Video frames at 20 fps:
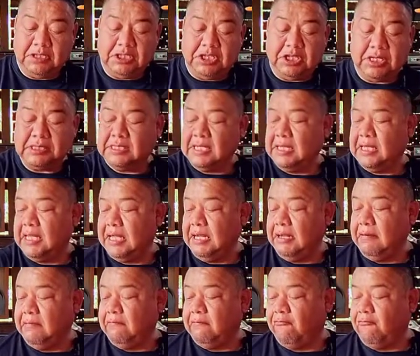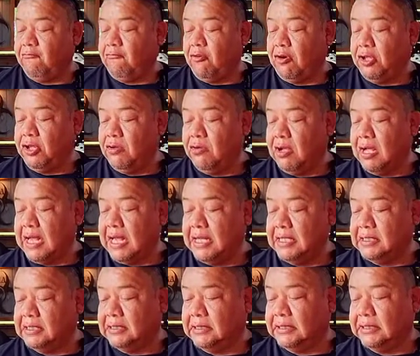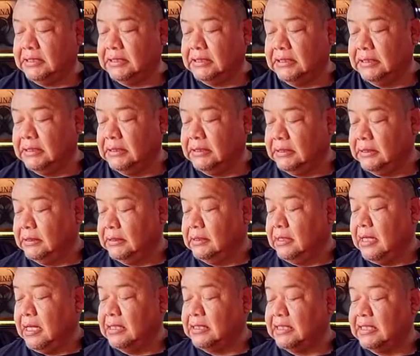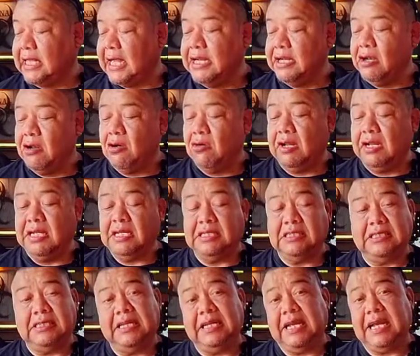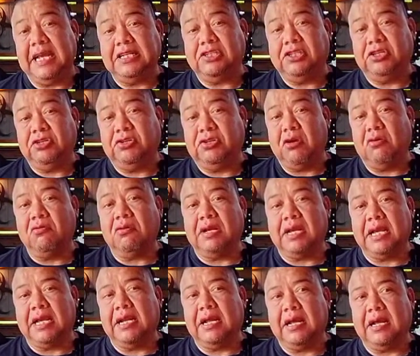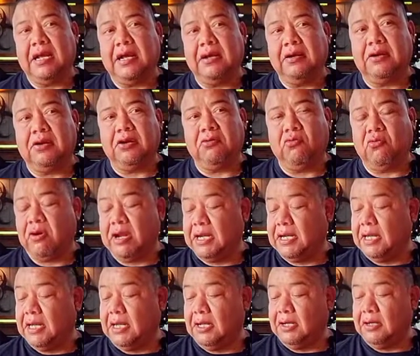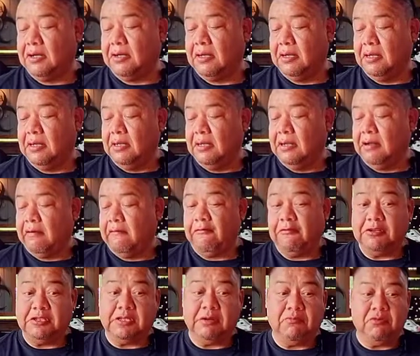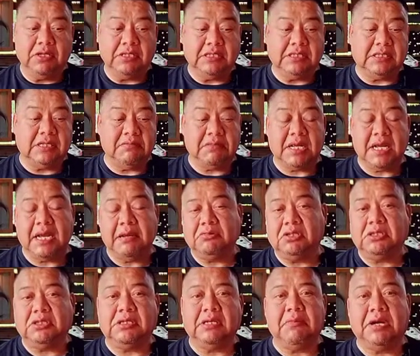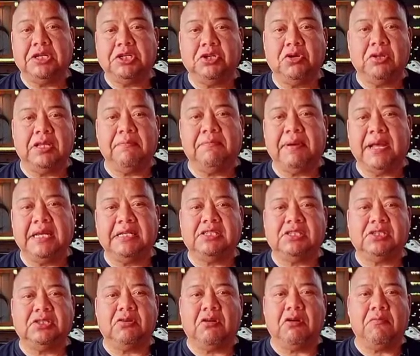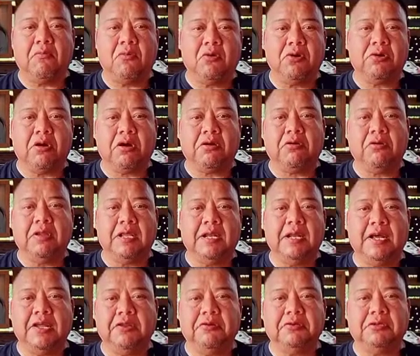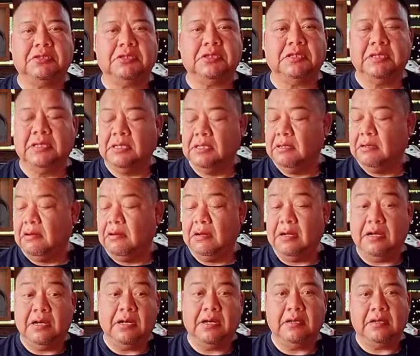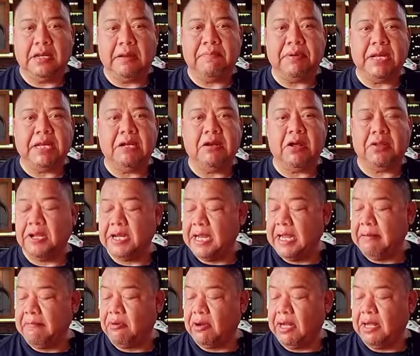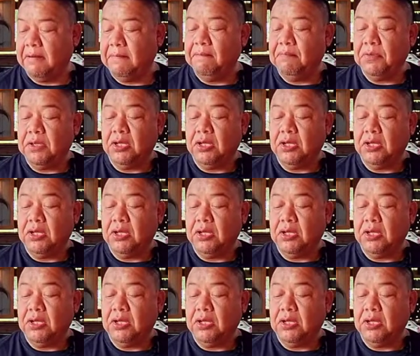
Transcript: Just a thing for you guys. Uh, a side note is, in case you don't get a good red color for some reason, sometimes some anchote pastes are more darker than others, uh, depending on the name brand.